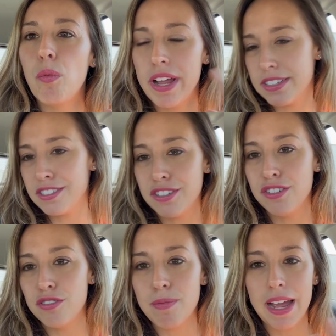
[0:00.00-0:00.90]
went to
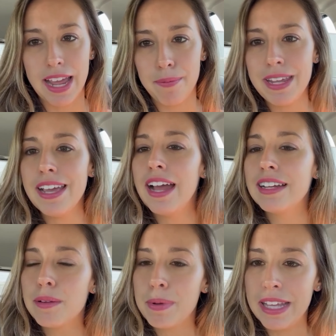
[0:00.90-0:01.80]
Miami
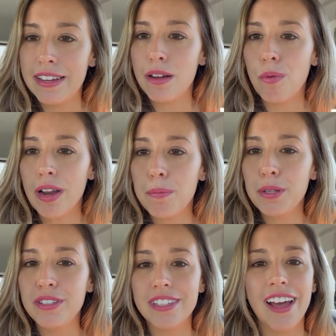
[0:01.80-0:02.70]
and competed at
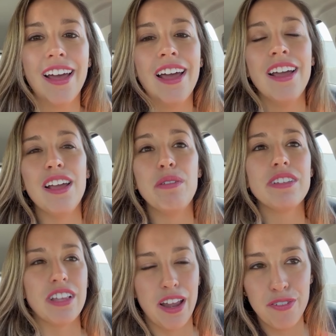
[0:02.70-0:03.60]
Wodapalooza. It
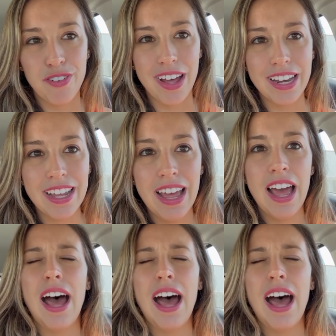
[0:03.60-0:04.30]
was a lot of fun.